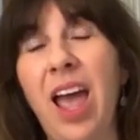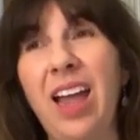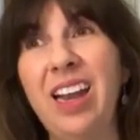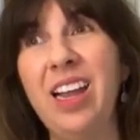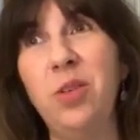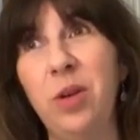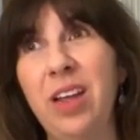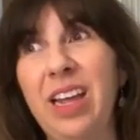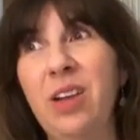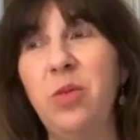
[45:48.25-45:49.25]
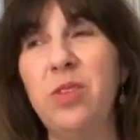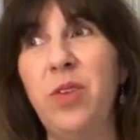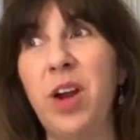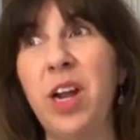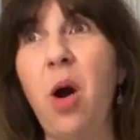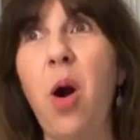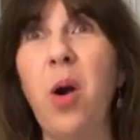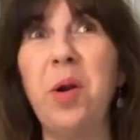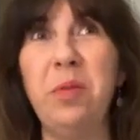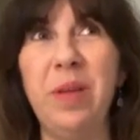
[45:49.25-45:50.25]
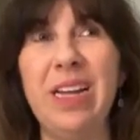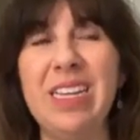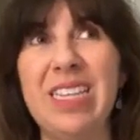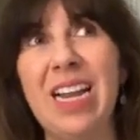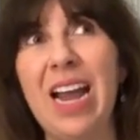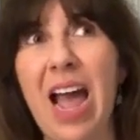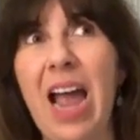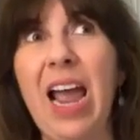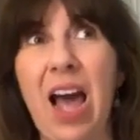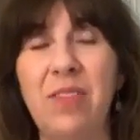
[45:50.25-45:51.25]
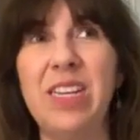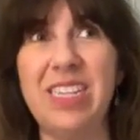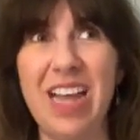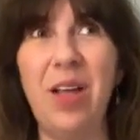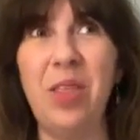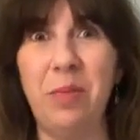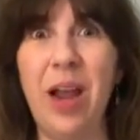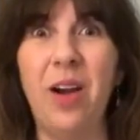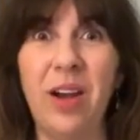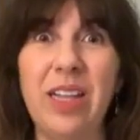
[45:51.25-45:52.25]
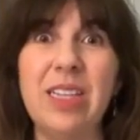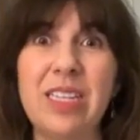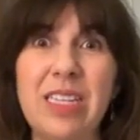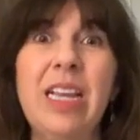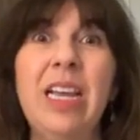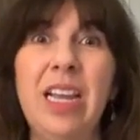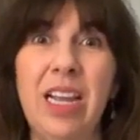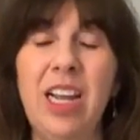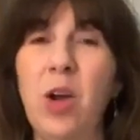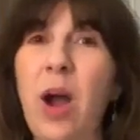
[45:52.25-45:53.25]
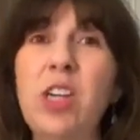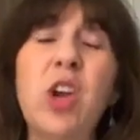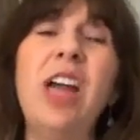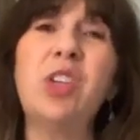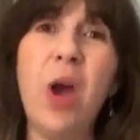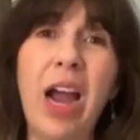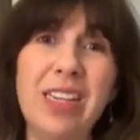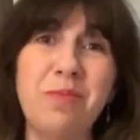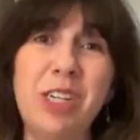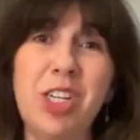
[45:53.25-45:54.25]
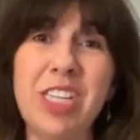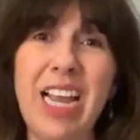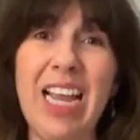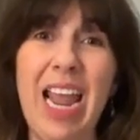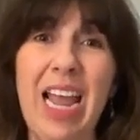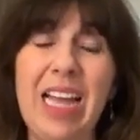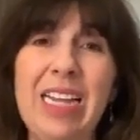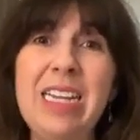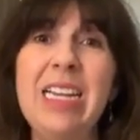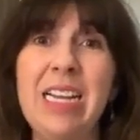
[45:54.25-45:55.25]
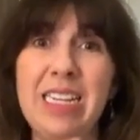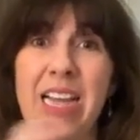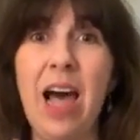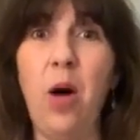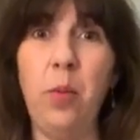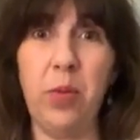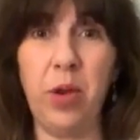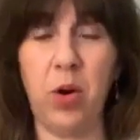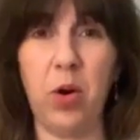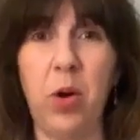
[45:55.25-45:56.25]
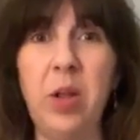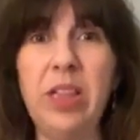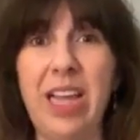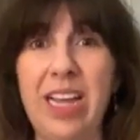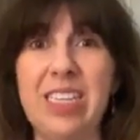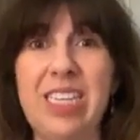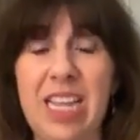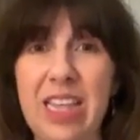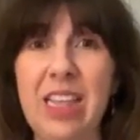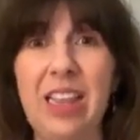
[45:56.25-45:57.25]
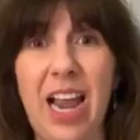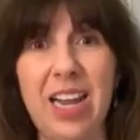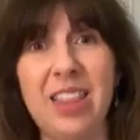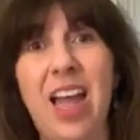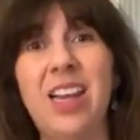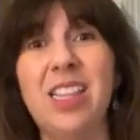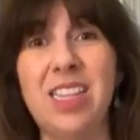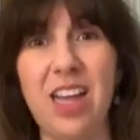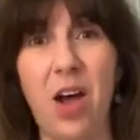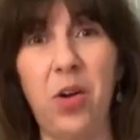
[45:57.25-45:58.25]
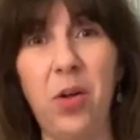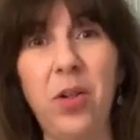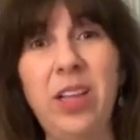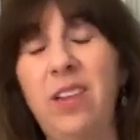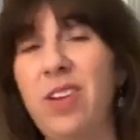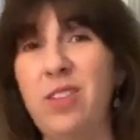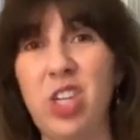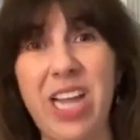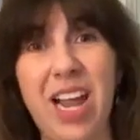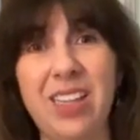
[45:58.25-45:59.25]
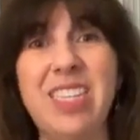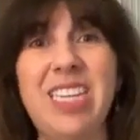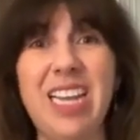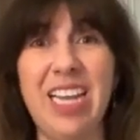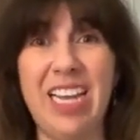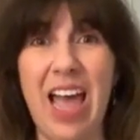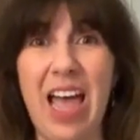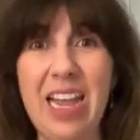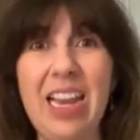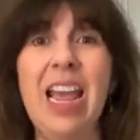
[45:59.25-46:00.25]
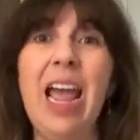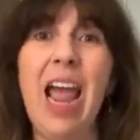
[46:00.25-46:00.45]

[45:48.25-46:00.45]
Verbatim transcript: And it, it was very hard because then I, I have to tell the parents, you know, I, I try as much as I can to help the girl like see the light at the end of the tunnel, even if she can't see it yet.